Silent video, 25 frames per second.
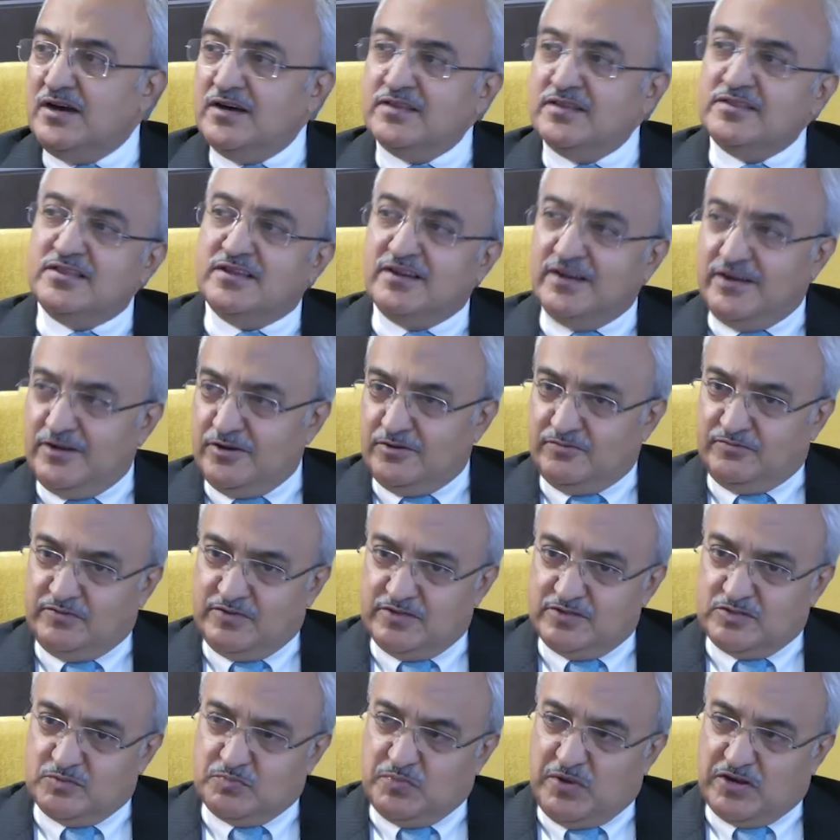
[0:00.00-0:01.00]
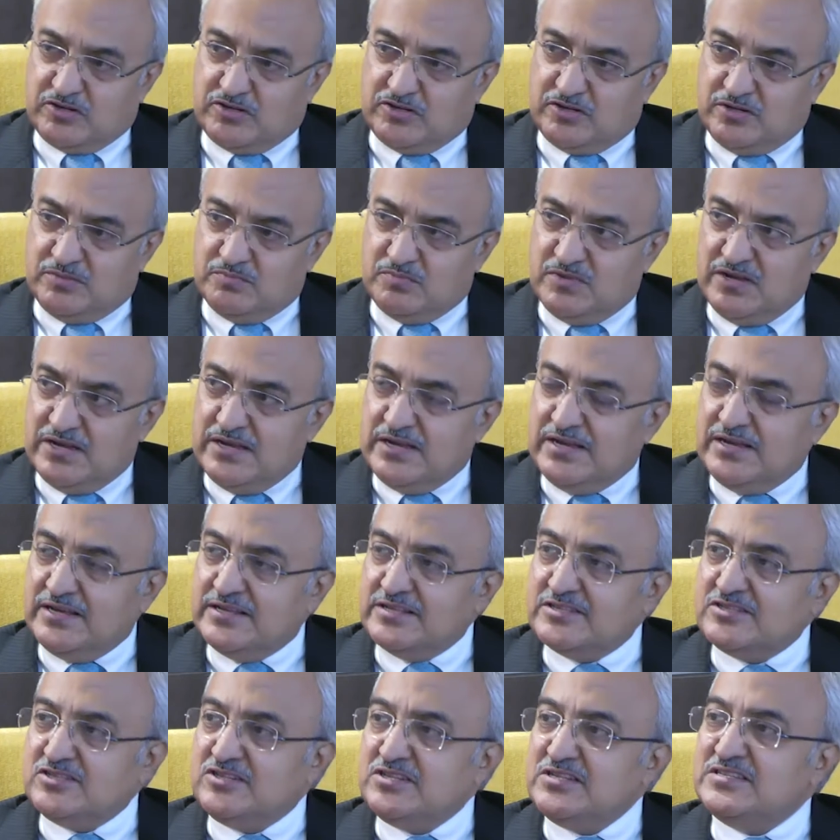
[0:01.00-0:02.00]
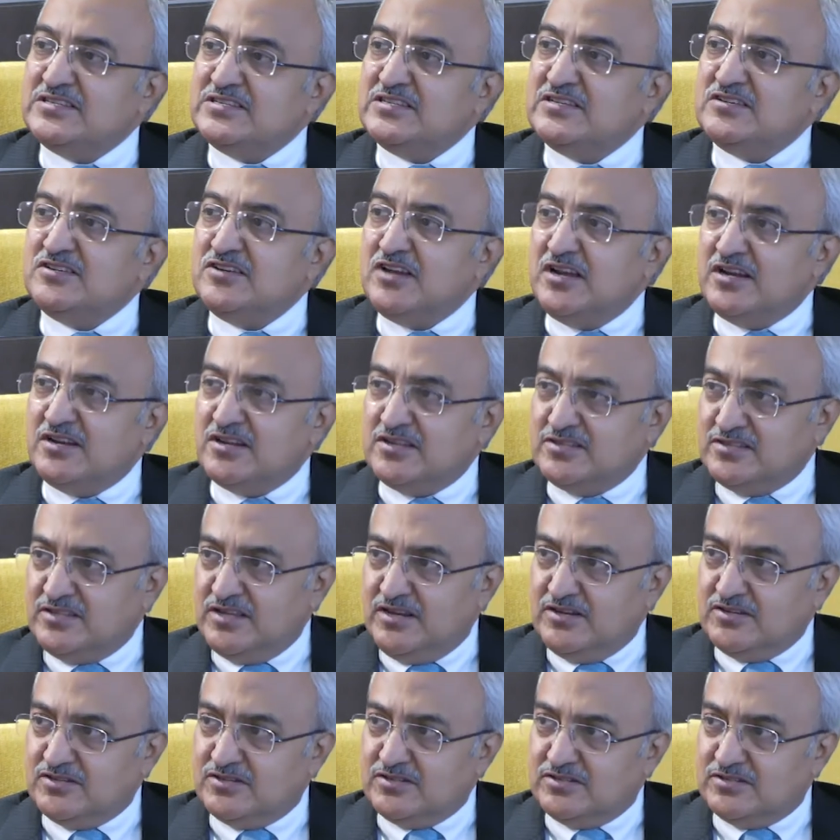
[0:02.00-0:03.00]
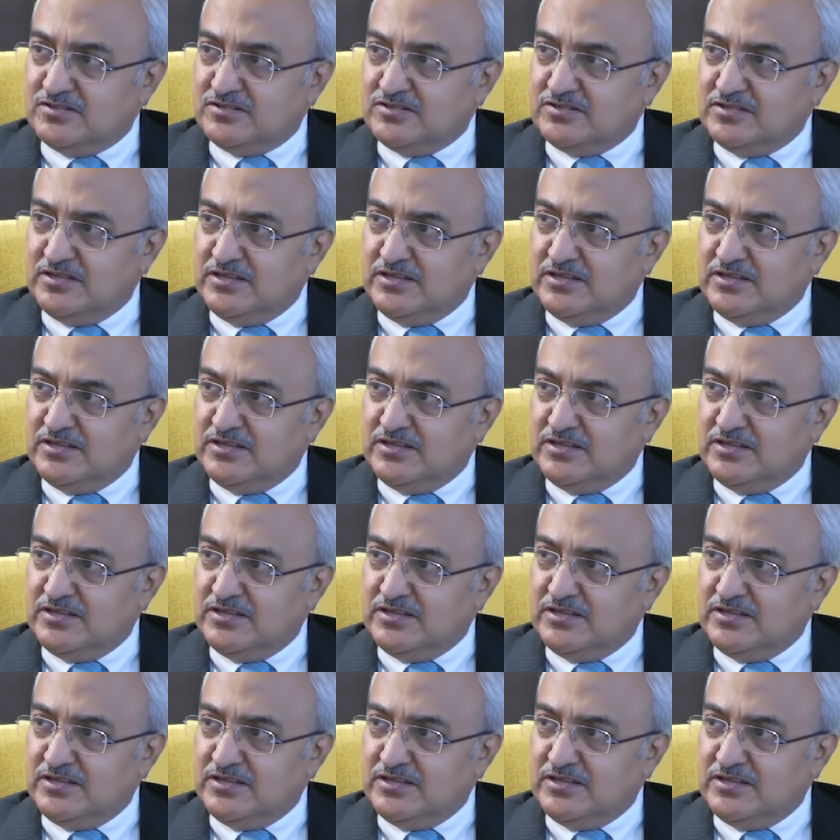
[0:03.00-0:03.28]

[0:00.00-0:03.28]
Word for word: other end of the spectrum is DC data centers.